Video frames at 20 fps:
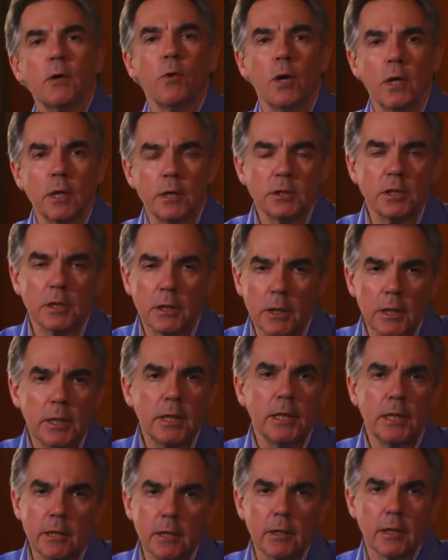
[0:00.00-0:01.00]
wanted to
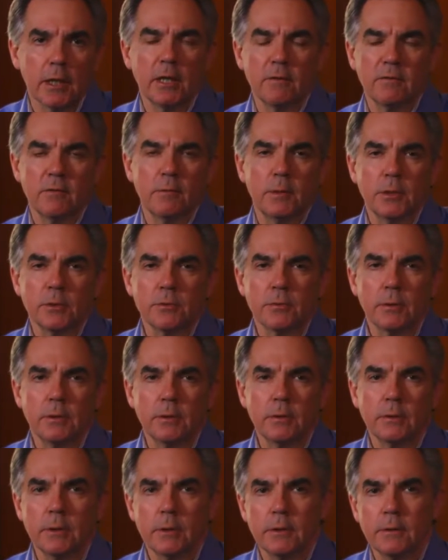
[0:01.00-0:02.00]
lead our government's
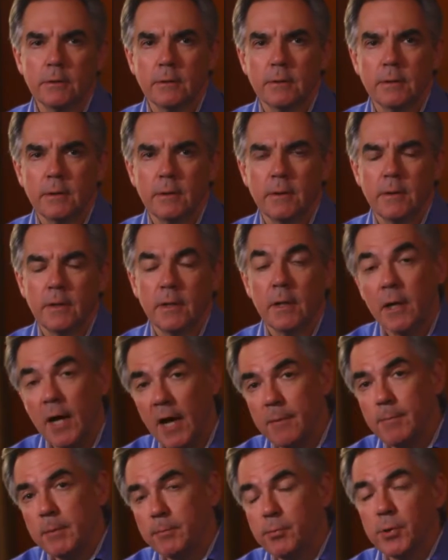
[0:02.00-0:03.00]
renewal.
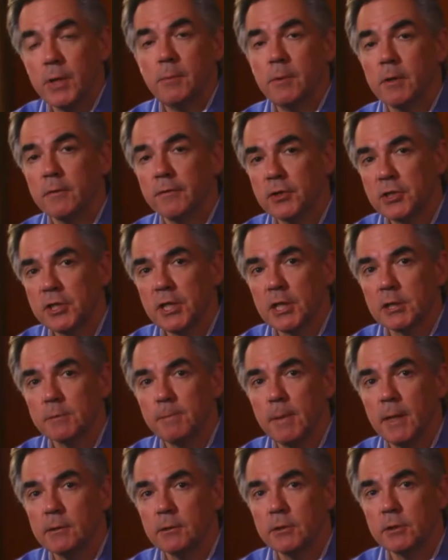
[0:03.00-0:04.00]
I've been Premier for six
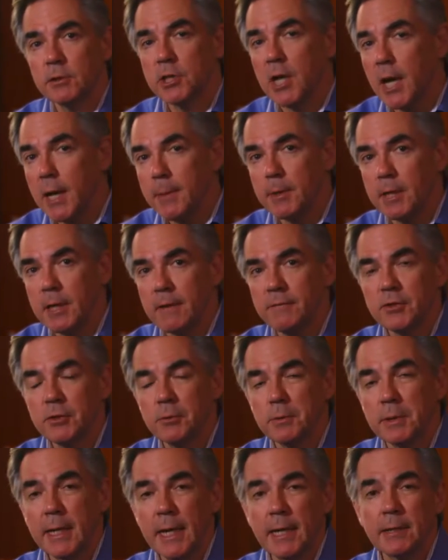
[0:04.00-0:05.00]
months, time enough
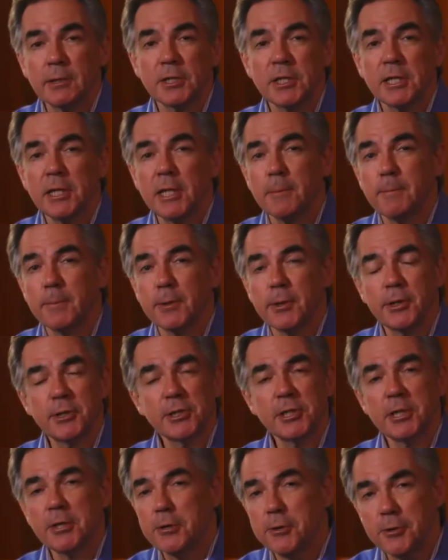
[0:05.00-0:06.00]
to again see
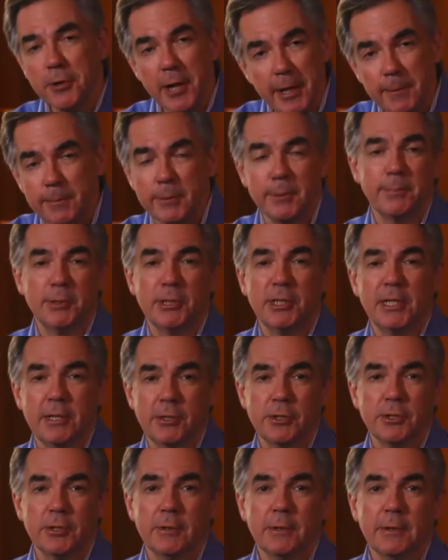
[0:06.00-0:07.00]
Alberta's incredible
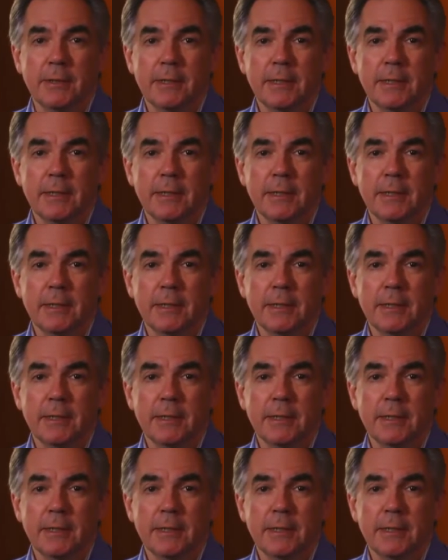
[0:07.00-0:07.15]
potential